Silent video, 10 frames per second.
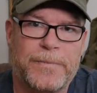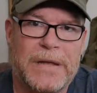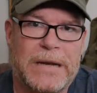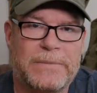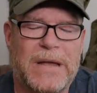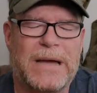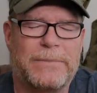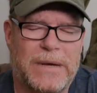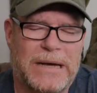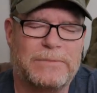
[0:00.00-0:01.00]
And I'm,
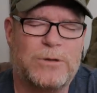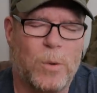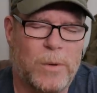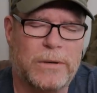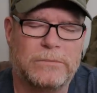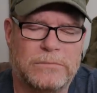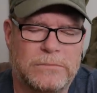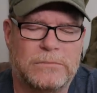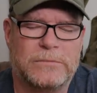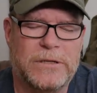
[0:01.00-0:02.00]
I'm, I'm torn.
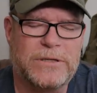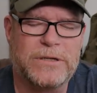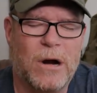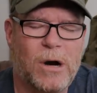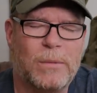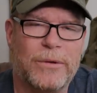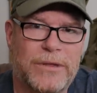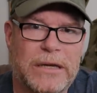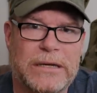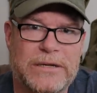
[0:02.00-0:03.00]
This is a horrible
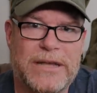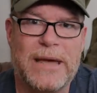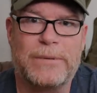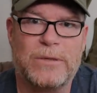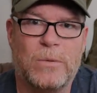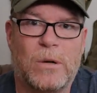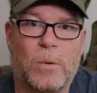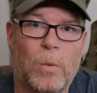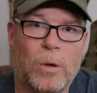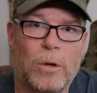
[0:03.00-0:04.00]
thing that has happened to
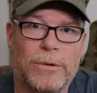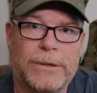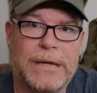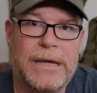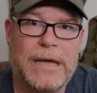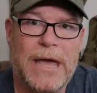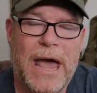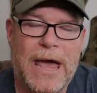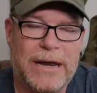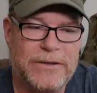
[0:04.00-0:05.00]
our world.
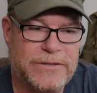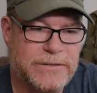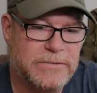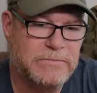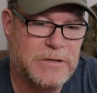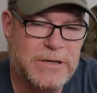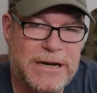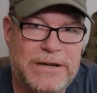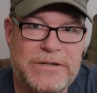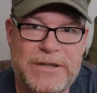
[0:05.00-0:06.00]
And as the
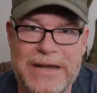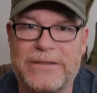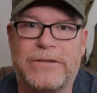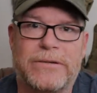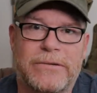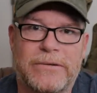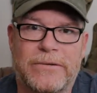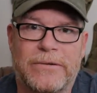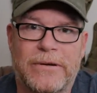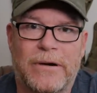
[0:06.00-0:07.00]
United States
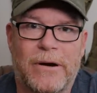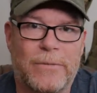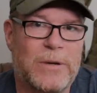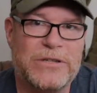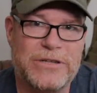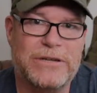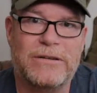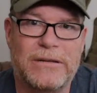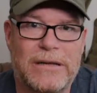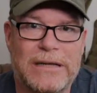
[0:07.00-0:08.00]
are we
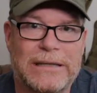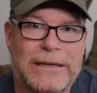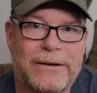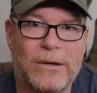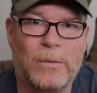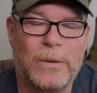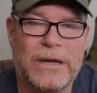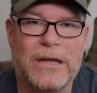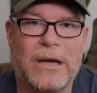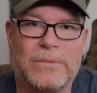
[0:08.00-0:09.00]
still a leader when
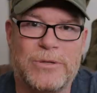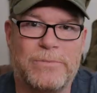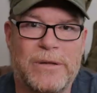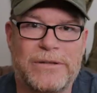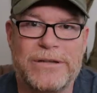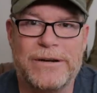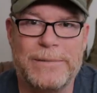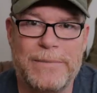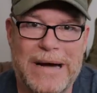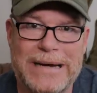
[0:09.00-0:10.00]
it comes to
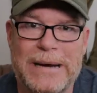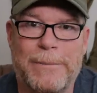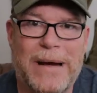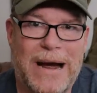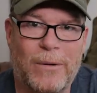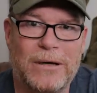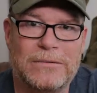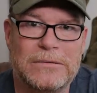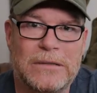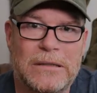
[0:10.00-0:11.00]
military might and
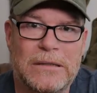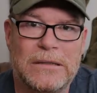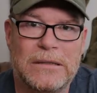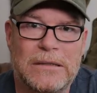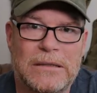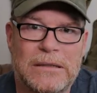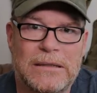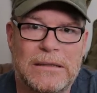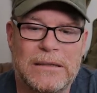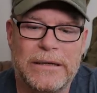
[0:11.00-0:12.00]
power?
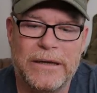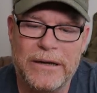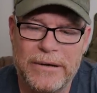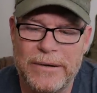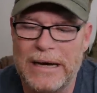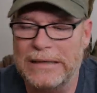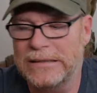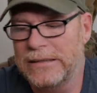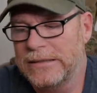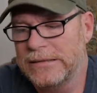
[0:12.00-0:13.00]
You know, I,
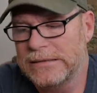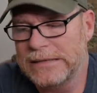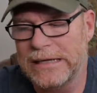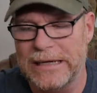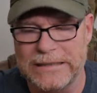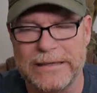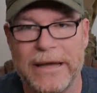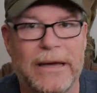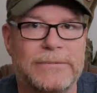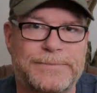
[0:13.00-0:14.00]

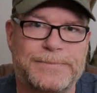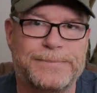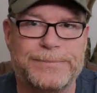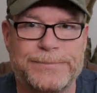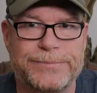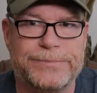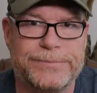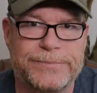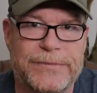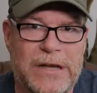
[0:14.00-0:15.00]
yeah.
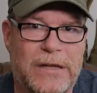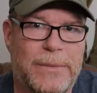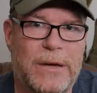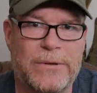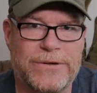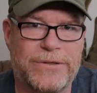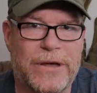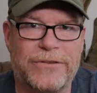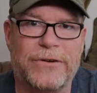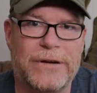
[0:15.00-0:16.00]
Y'all let me know what your
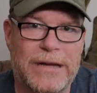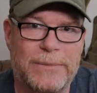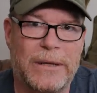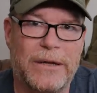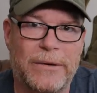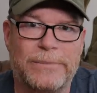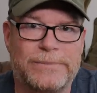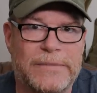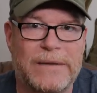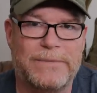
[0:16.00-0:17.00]
thoughts are down below.
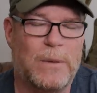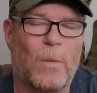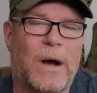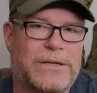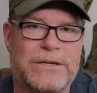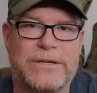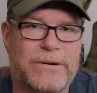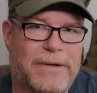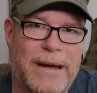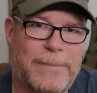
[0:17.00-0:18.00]
I've been watching this
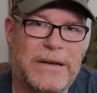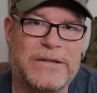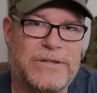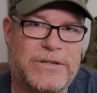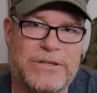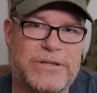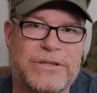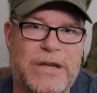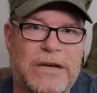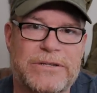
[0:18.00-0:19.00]
crap and it's just
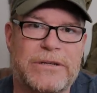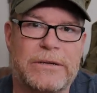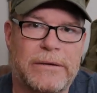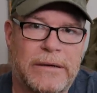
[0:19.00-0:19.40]
disgusting.